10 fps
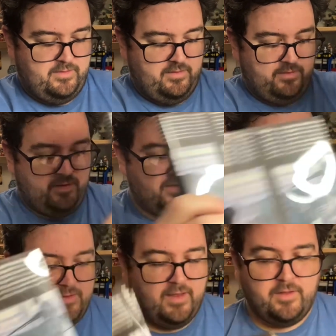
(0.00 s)
So let's
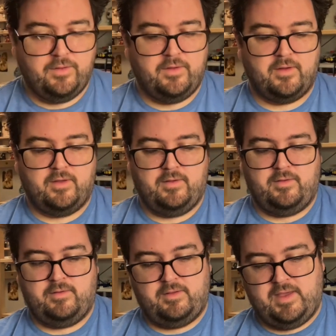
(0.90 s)
take a look
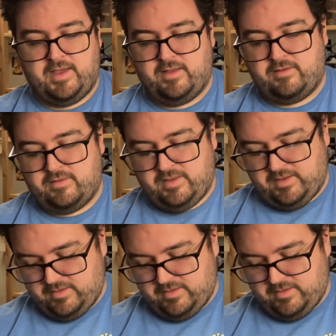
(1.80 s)
at the